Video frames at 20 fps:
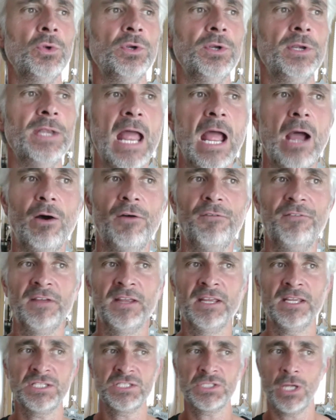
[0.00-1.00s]
Now I
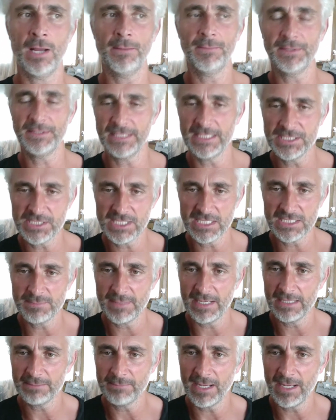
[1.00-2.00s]
think it's time the DJ's
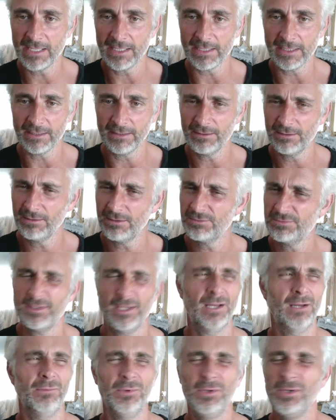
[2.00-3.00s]
made money." I was
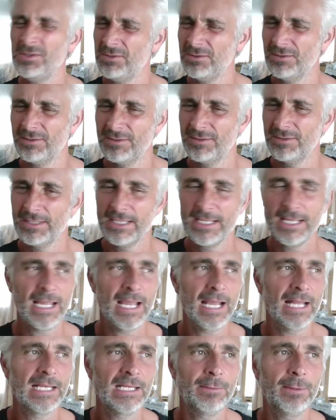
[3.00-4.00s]
like, "What?"
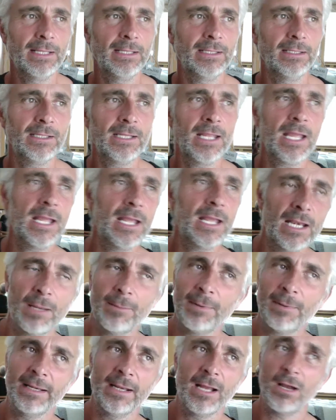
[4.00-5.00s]
And he went, yeah. And I
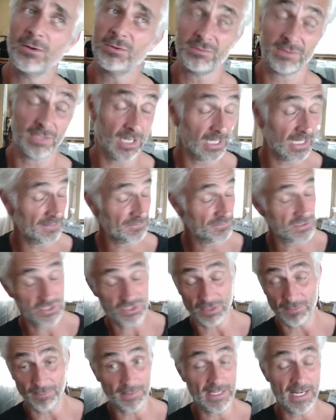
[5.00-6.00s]
went, I'll, I'll have to
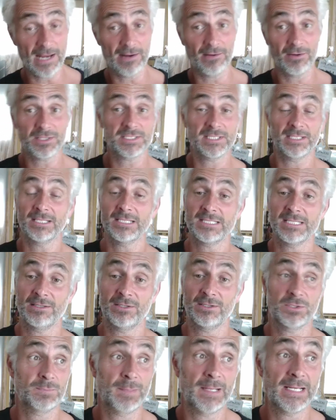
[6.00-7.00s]
stop you there. I said, I said,
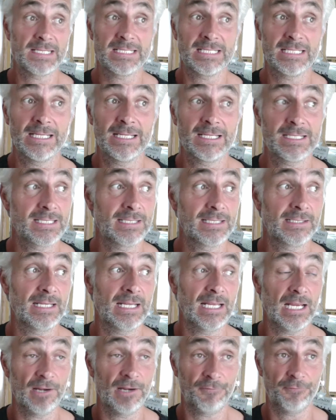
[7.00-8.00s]
because basically, I said,
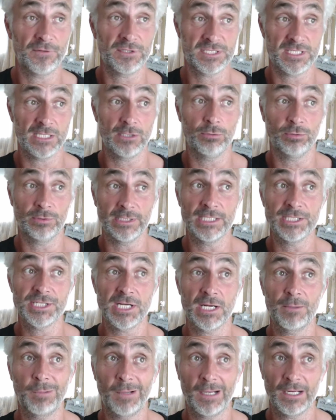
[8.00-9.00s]
every single DJ
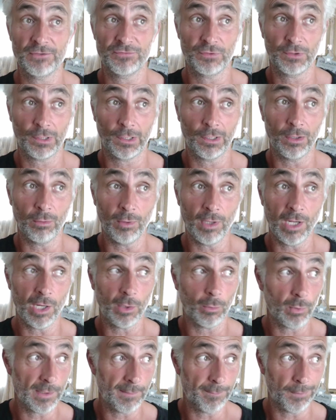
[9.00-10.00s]
who plays for Clockwork,
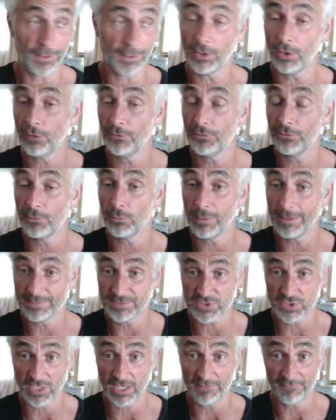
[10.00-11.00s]
we put it on the
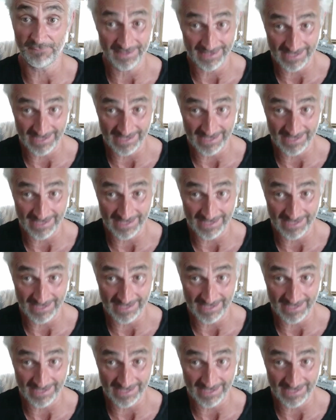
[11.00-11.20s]
website for